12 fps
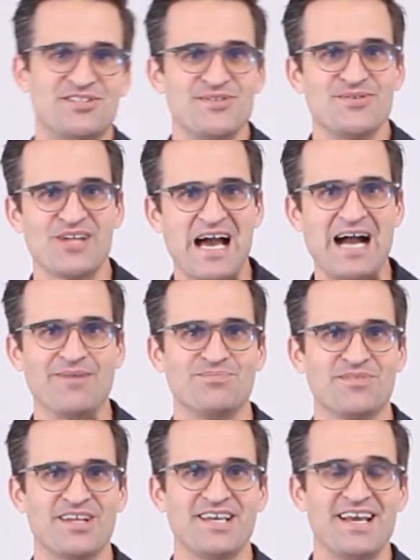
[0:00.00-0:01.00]
do that.
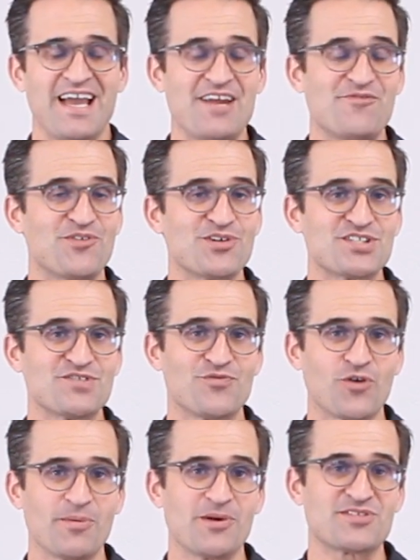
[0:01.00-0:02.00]
Hey, first and
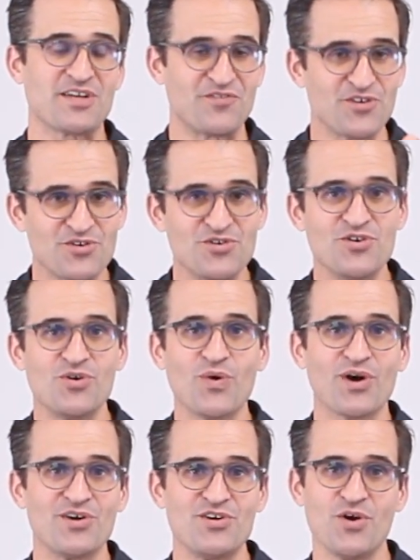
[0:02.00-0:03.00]
foremost, if you're new
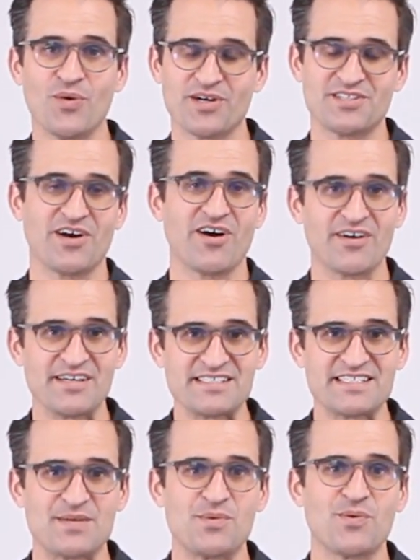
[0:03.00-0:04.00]
or newer to
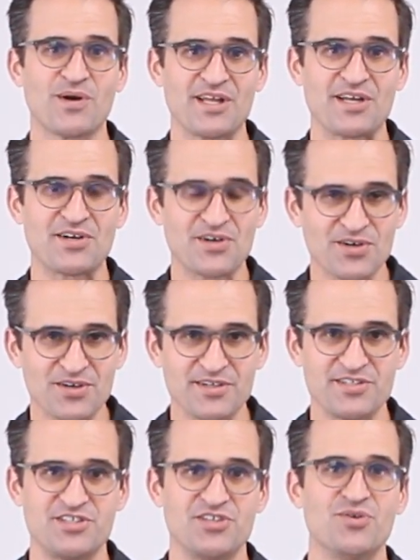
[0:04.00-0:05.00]
REC, we want to
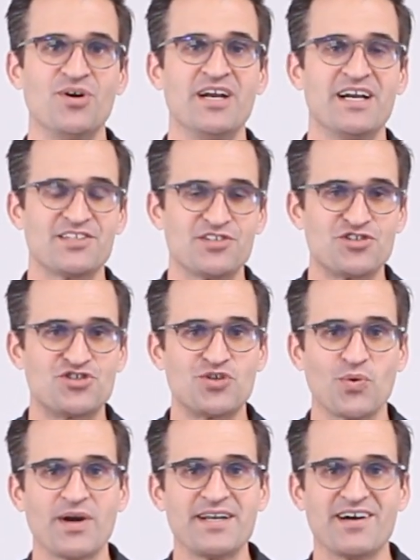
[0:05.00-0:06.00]
encourage you to
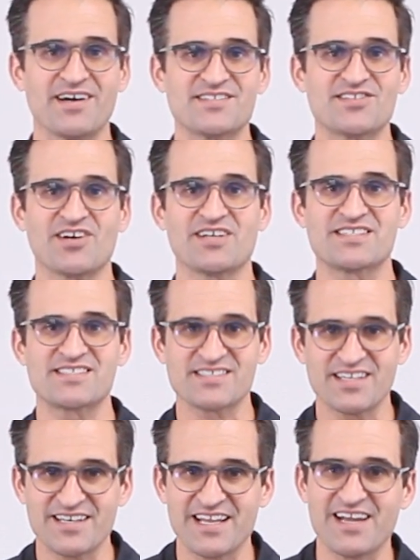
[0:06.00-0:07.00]
join us on
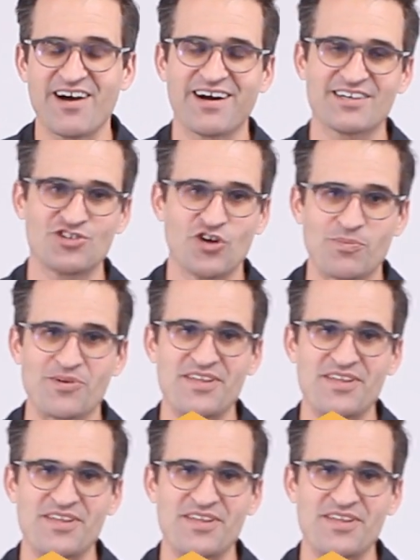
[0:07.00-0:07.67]
Sunday, October